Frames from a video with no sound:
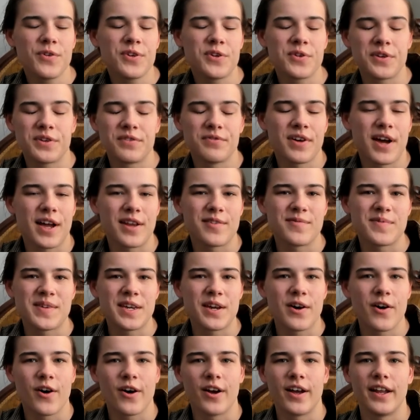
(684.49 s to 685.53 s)
You can find me
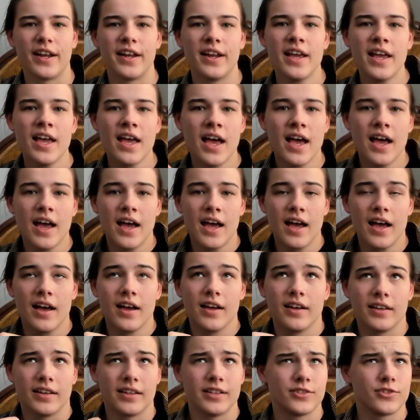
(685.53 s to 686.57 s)
on
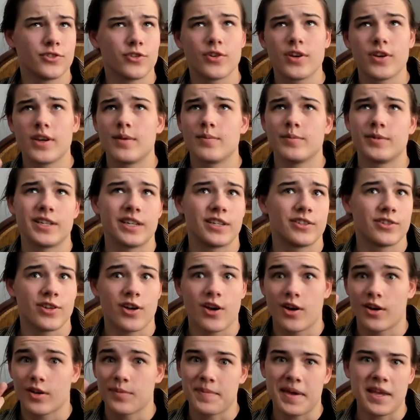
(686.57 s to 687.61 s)
Instagram,
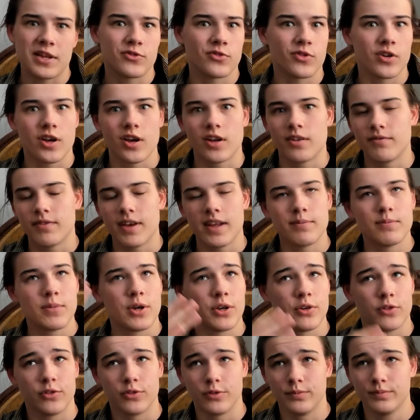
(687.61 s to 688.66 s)
TikTok, Patreon,
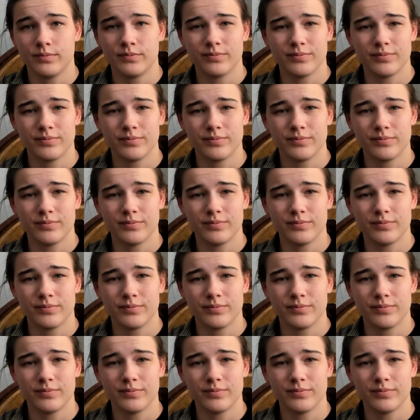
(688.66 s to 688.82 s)
Venmo,